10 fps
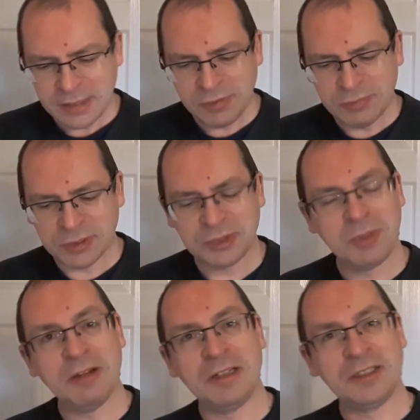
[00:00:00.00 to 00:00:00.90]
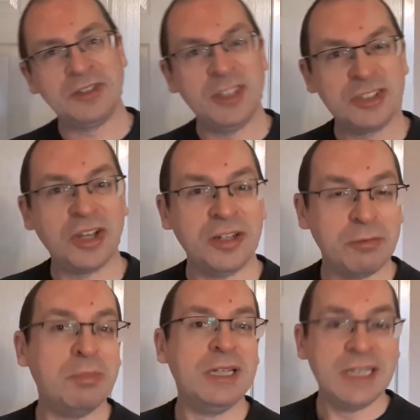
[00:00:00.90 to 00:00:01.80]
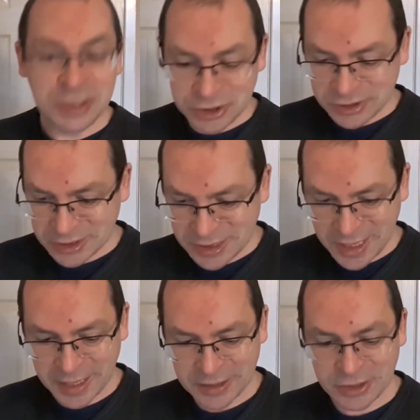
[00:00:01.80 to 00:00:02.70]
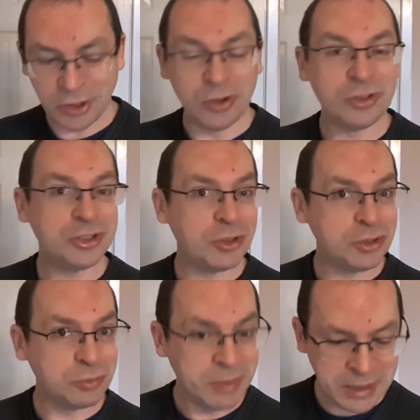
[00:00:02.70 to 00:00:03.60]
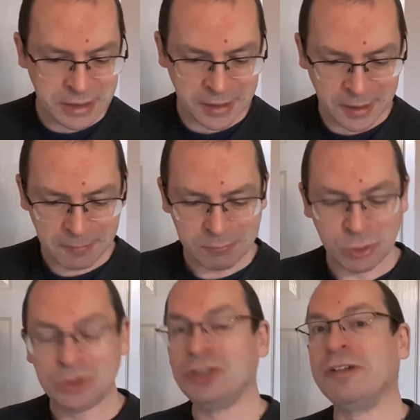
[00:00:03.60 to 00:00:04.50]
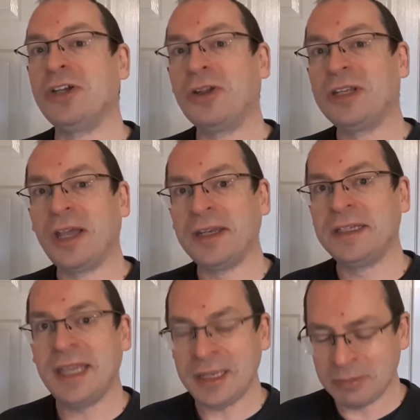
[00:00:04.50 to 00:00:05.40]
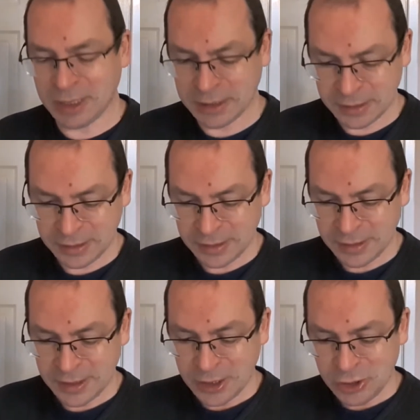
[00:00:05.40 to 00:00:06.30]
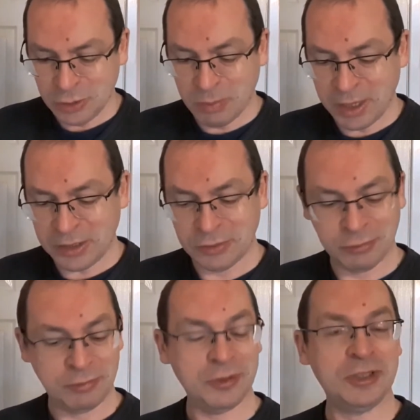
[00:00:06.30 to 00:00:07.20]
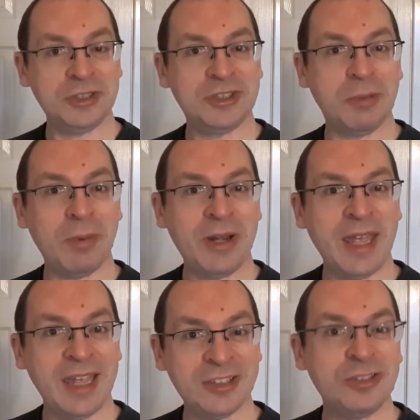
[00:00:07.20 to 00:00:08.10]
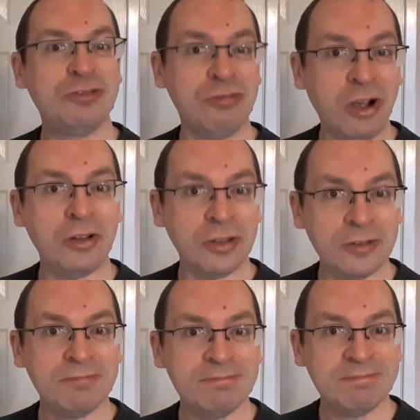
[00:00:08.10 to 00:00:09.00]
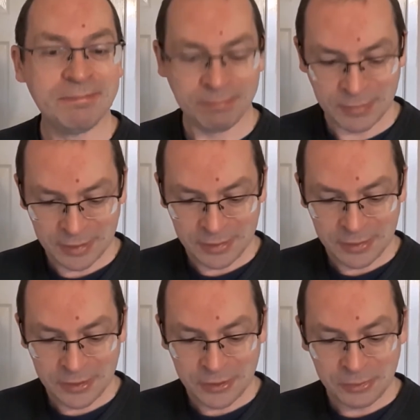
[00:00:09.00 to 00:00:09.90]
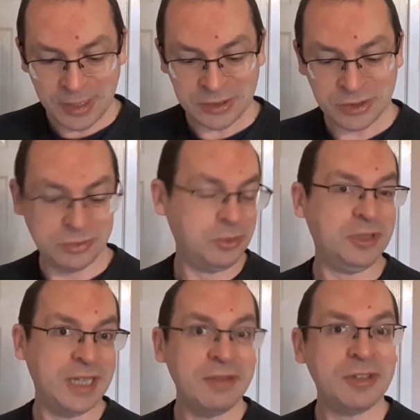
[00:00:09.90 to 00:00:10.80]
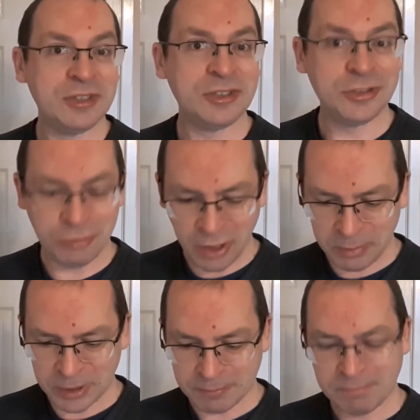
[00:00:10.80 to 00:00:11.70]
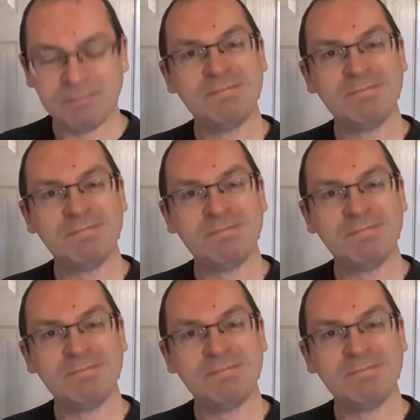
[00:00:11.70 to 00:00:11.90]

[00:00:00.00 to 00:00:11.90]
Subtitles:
If you've experienced this kind of malicious attack on social media or during online gaming, you might have referred to someone as a troll. Well, that's what David is describing.